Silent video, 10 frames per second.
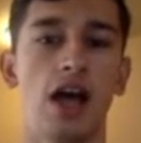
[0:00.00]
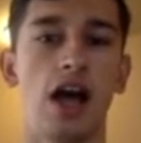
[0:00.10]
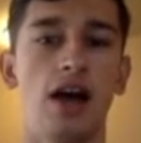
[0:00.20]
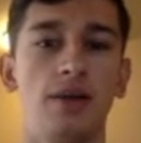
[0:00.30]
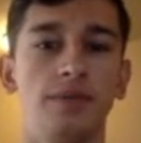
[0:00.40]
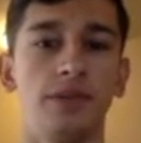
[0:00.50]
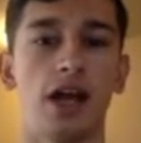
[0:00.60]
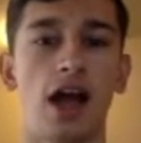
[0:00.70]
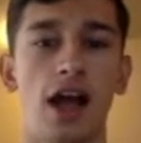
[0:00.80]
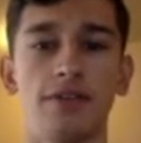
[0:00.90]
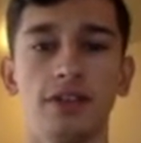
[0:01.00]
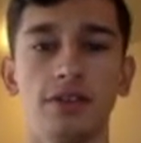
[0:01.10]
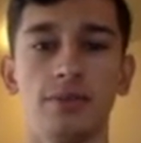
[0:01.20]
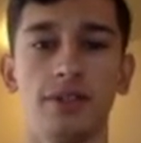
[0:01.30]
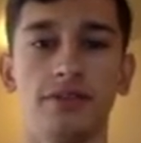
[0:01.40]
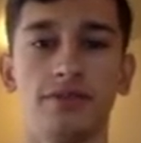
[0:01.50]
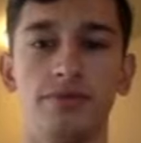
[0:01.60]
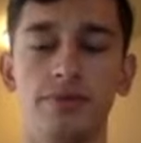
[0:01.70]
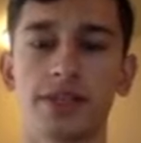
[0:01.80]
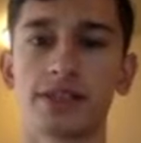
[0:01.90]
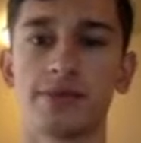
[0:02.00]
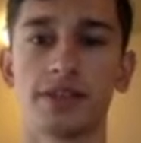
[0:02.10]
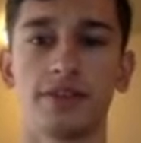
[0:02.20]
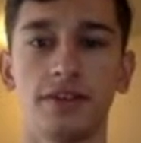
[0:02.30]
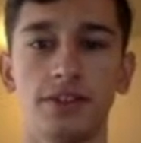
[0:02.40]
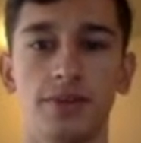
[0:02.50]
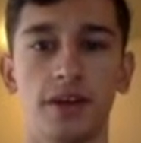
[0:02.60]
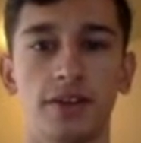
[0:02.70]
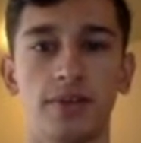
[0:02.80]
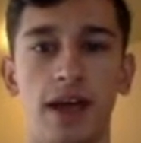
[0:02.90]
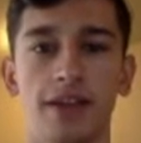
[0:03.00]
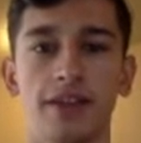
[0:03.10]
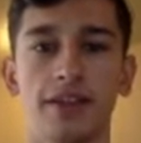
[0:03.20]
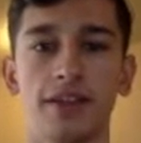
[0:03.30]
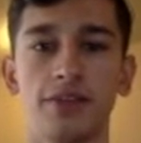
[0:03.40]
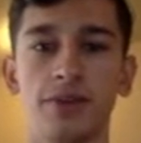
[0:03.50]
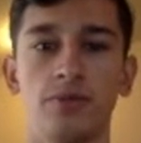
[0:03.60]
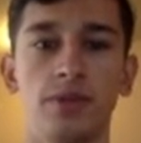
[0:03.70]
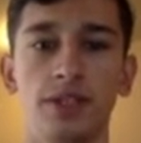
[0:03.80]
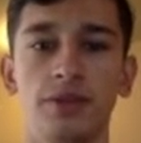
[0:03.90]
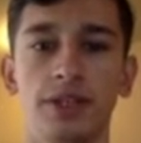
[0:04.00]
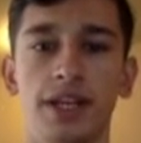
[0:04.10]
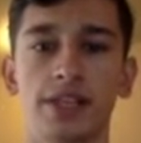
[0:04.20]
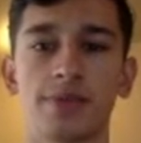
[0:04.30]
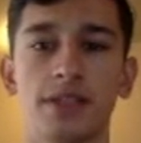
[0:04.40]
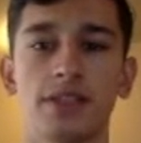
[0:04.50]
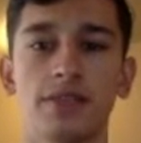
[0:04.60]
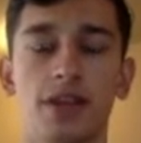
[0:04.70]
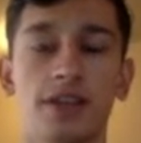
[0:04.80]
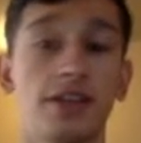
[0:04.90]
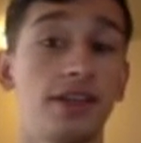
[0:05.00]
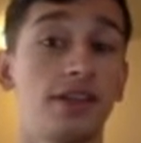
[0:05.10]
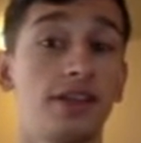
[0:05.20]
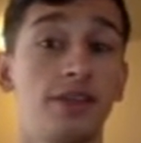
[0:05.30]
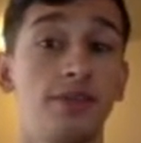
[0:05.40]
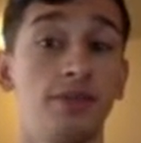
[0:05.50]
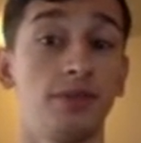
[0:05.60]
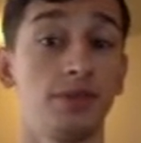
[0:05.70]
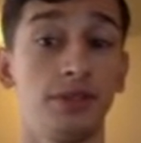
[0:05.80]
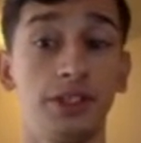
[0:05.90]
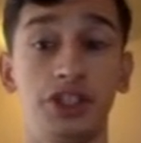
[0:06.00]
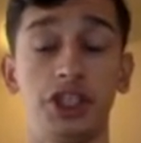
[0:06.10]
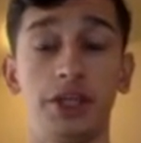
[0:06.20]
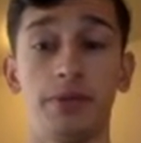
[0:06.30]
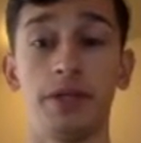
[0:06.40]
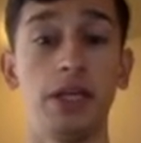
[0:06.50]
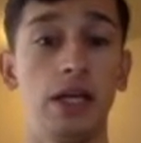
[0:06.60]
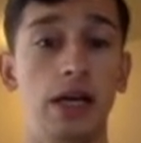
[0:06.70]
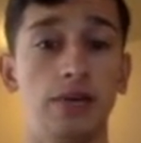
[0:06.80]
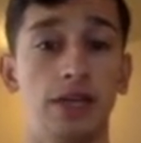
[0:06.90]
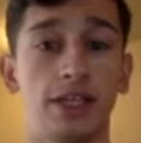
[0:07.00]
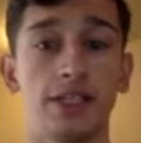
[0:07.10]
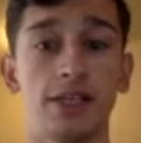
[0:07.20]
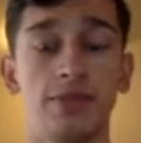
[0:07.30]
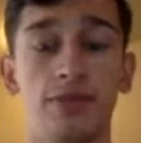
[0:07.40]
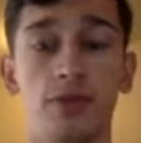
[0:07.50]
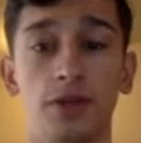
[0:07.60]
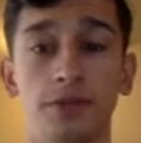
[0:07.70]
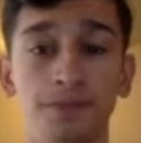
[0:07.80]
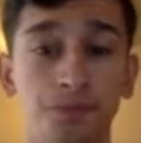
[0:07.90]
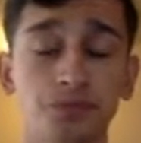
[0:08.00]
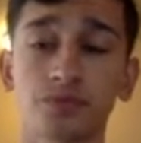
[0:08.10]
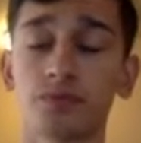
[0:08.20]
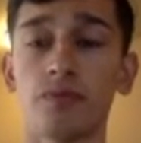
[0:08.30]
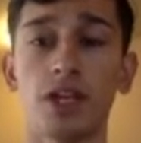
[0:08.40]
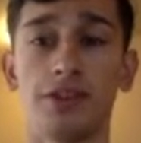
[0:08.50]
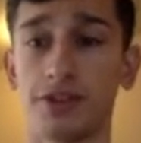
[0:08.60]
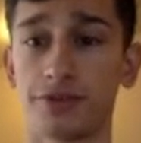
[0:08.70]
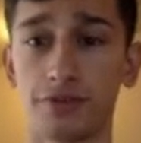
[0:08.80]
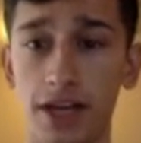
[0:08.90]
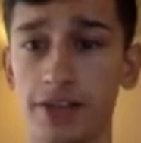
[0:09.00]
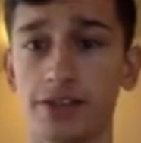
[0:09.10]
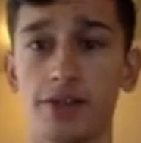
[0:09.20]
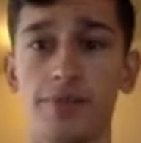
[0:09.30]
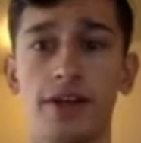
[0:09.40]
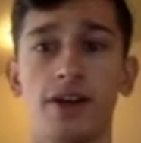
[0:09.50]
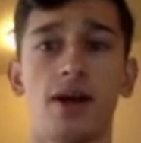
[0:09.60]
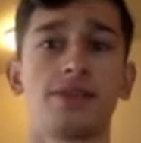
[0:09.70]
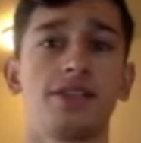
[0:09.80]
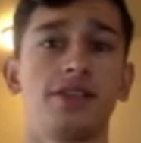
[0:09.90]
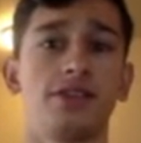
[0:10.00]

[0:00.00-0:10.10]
Yeah, I have a little bit of mixed feelings about them. I think they could be really expensive, or I could think they could be really cheap. Like I said before, there's Fred, who's a better option.